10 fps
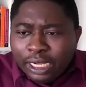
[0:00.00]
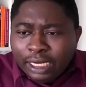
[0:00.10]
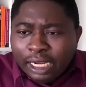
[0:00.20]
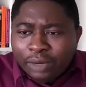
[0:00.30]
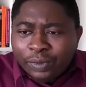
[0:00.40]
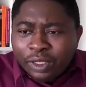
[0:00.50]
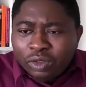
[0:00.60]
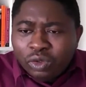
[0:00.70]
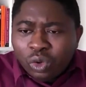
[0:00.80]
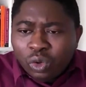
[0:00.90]
that I
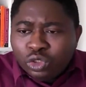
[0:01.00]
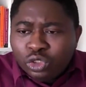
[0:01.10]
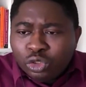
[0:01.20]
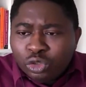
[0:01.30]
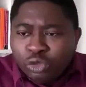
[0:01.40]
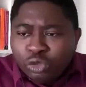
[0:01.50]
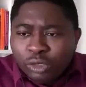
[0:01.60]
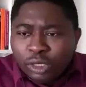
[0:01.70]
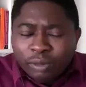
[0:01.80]
will go to,